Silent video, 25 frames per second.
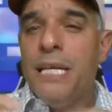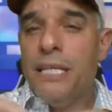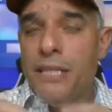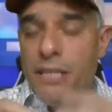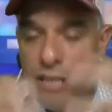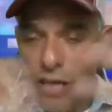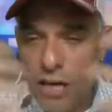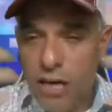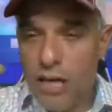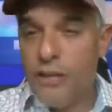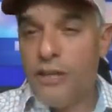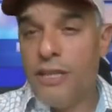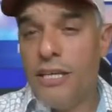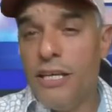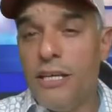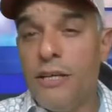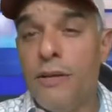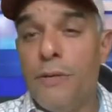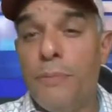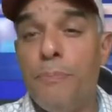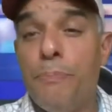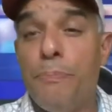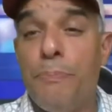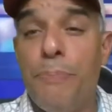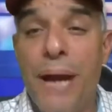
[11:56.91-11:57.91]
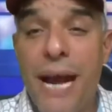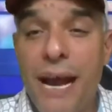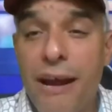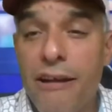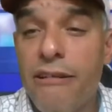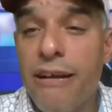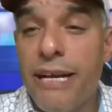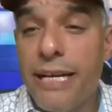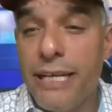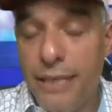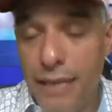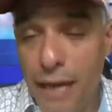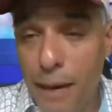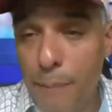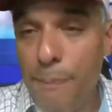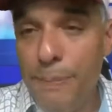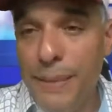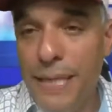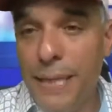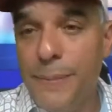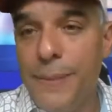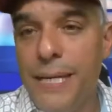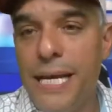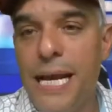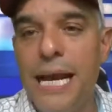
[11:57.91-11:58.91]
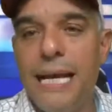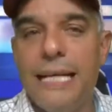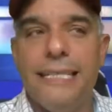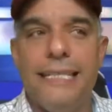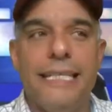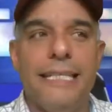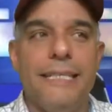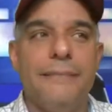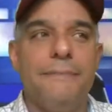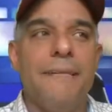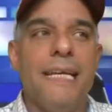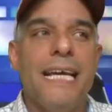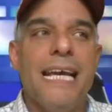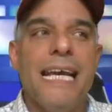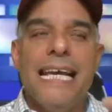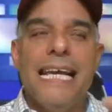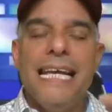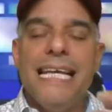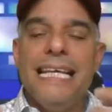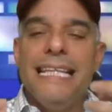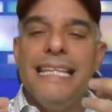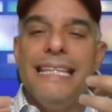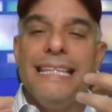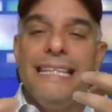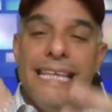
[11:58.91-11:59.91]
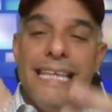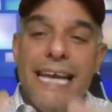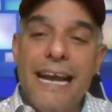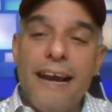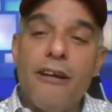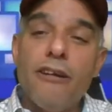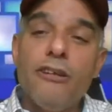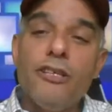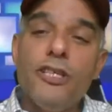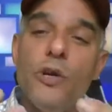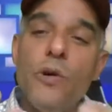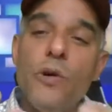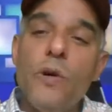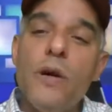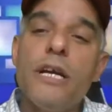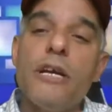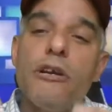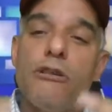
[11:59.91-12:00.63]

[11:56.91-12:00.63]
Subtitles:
the parent company behind it, they're doing